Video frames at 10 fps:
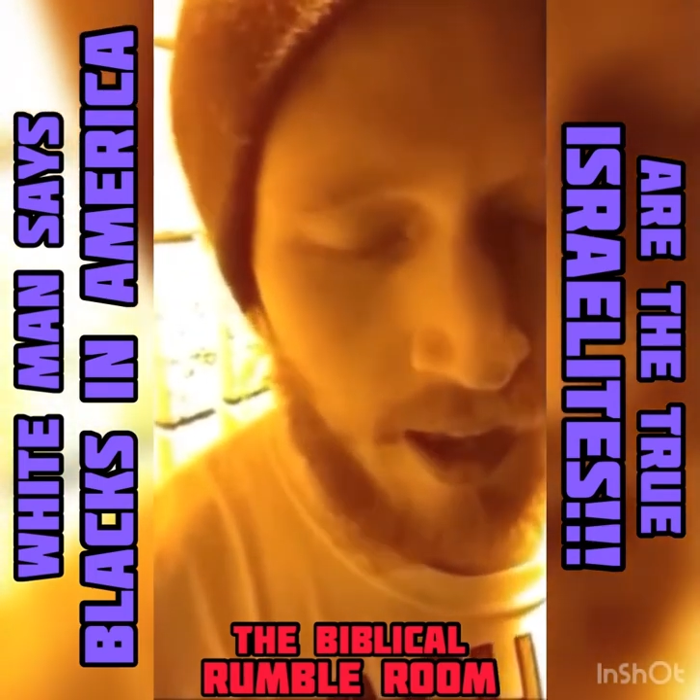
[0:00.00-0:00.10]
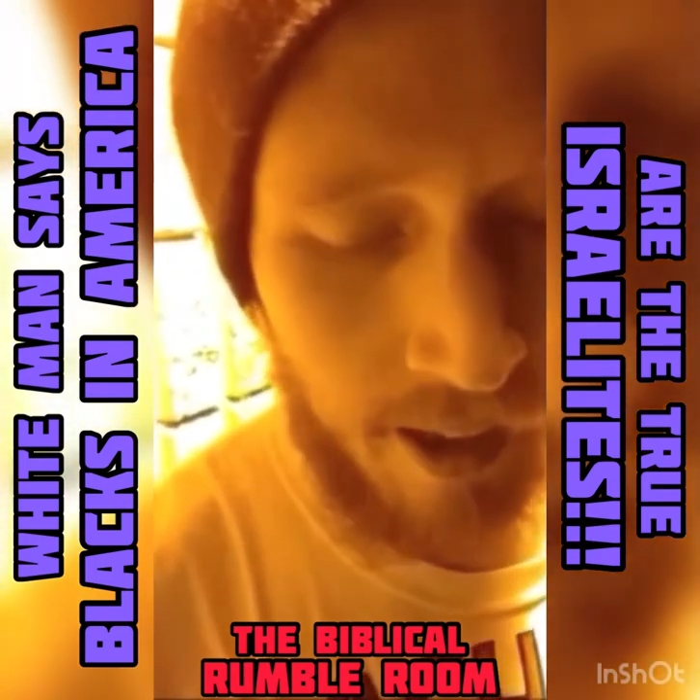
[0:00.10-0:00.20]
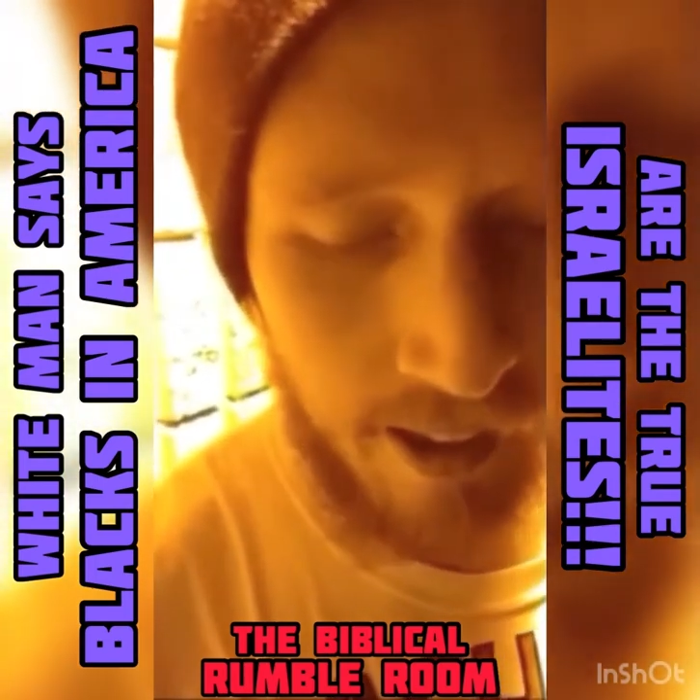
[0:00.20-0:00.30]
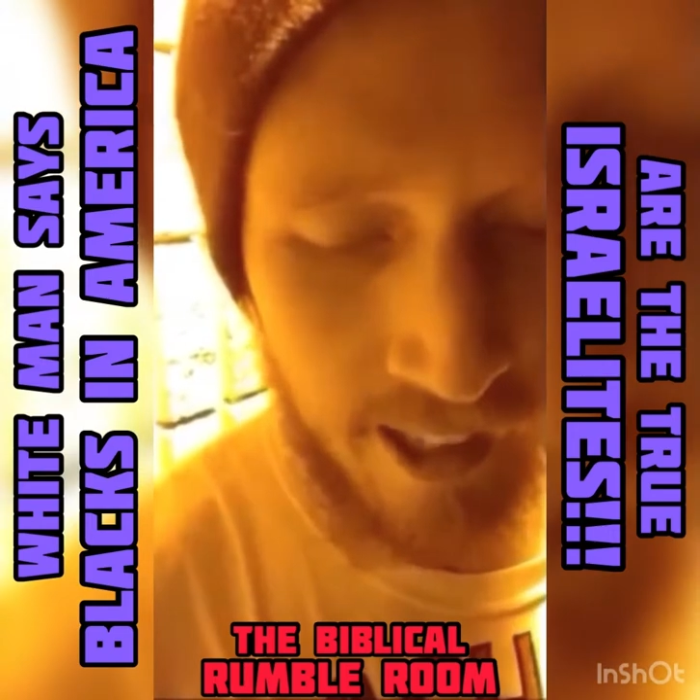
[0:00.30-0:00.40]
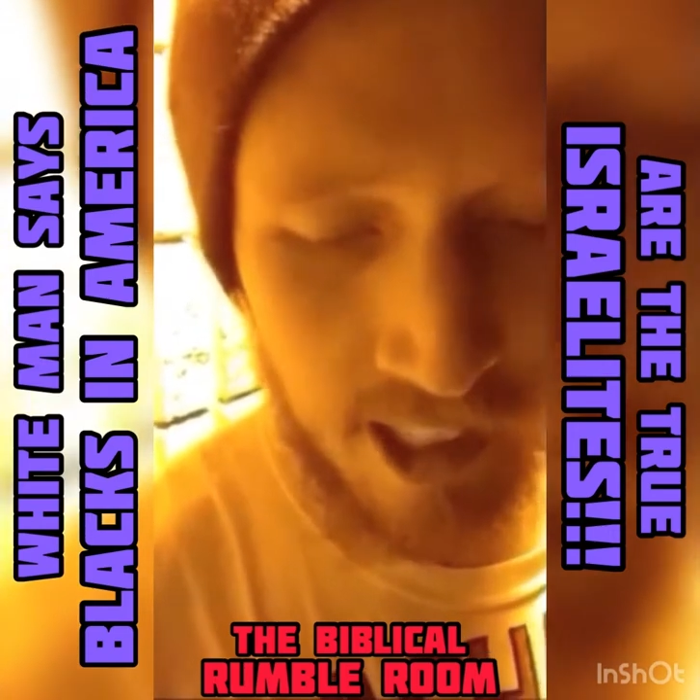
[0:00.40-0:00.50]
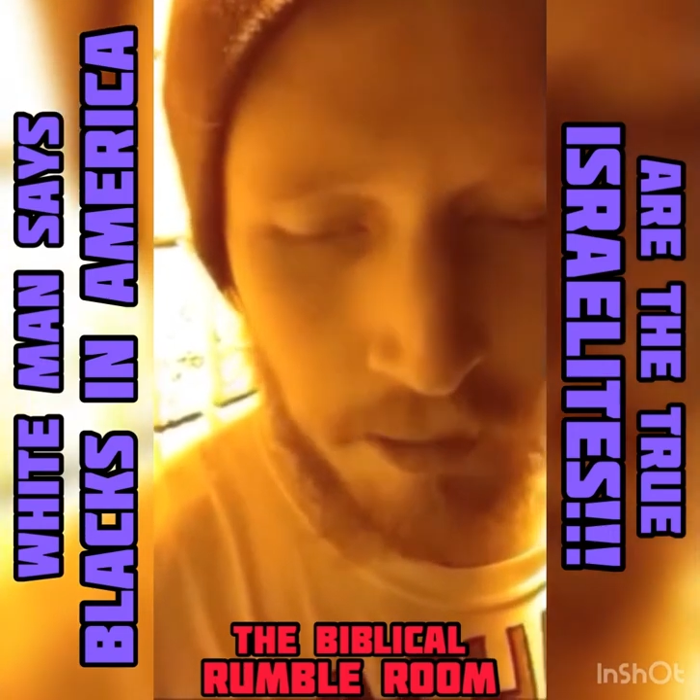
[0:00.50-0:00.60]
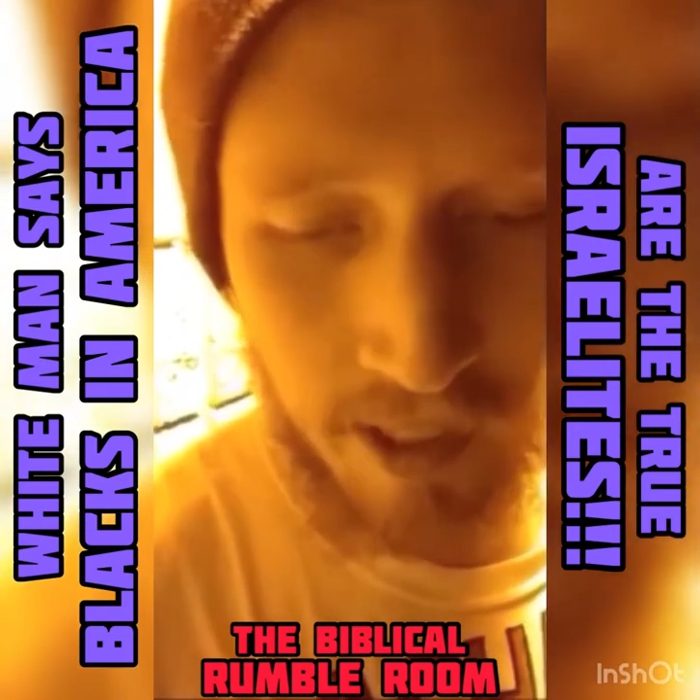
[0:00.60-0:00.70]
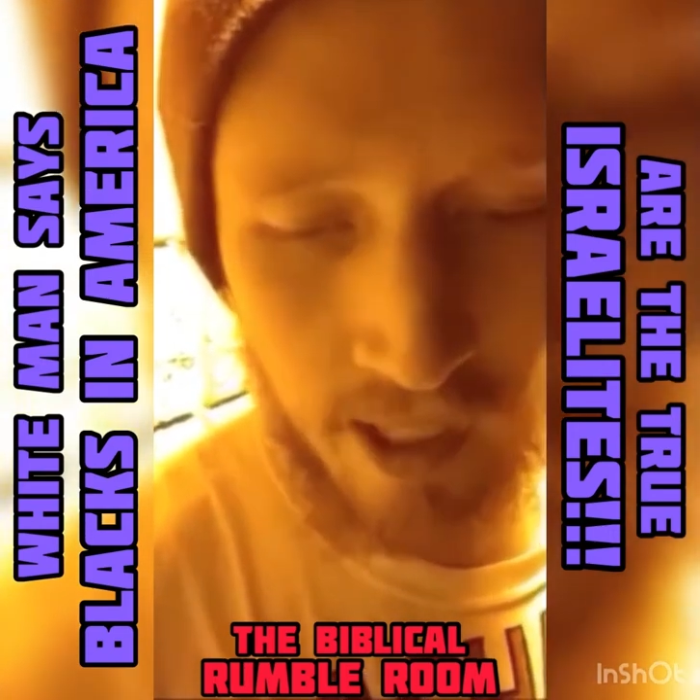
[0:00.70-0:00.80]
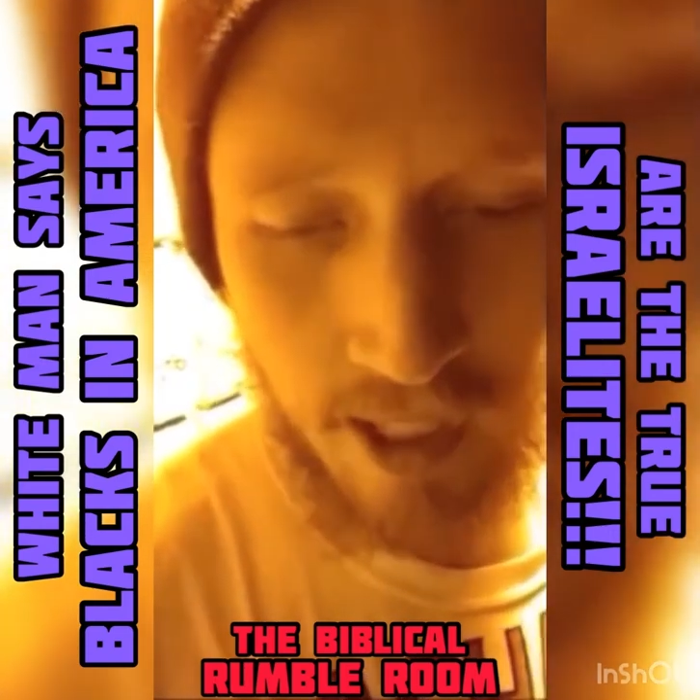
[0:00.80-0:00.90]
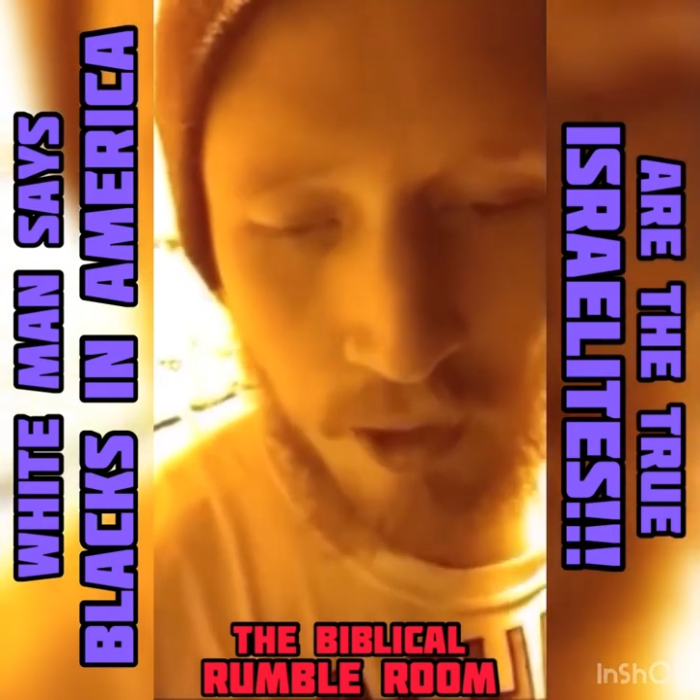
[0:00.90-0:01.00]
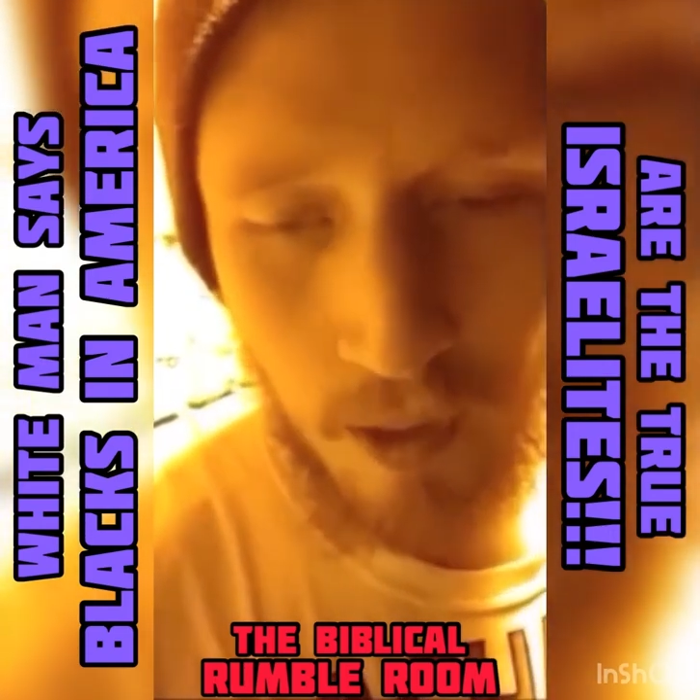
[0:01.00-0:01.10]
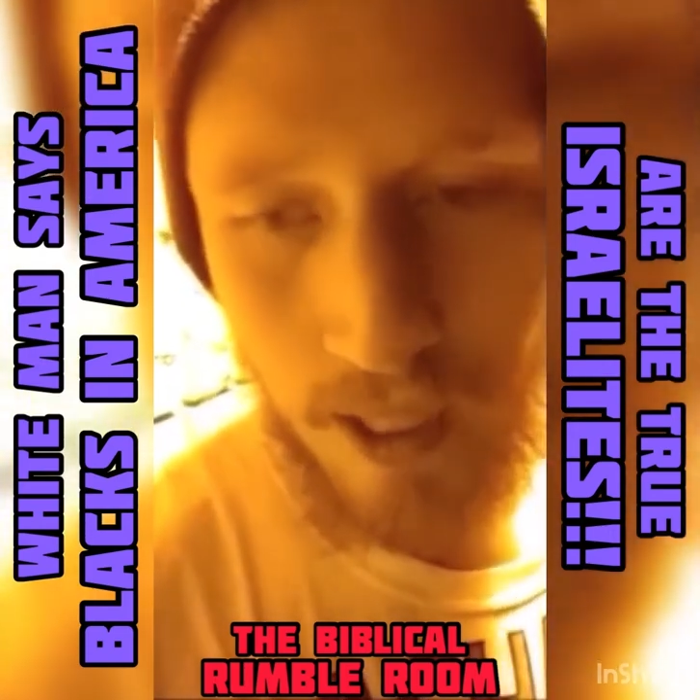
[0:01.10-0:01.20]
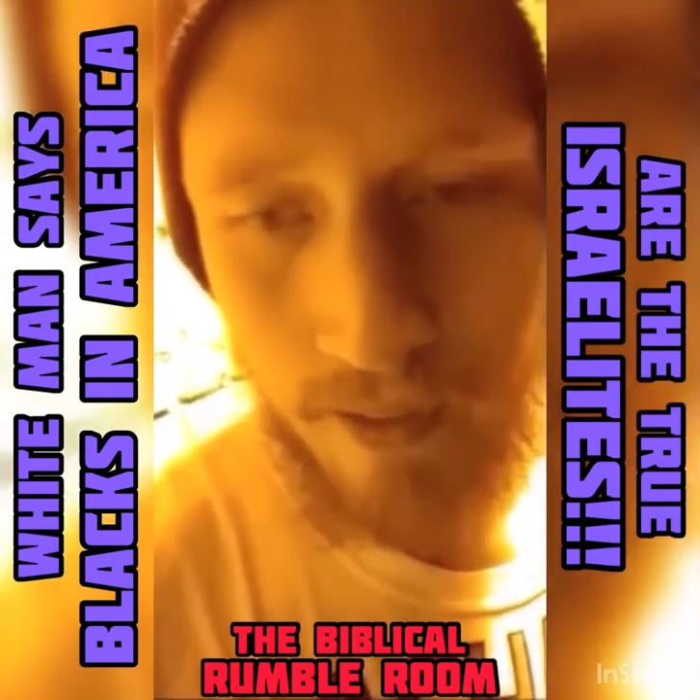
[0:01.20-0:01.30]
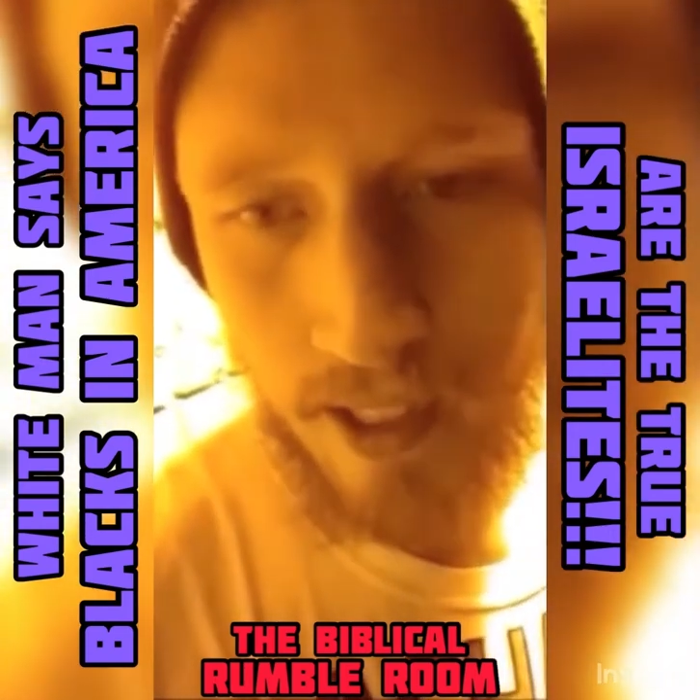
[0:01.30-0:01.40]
is because we live in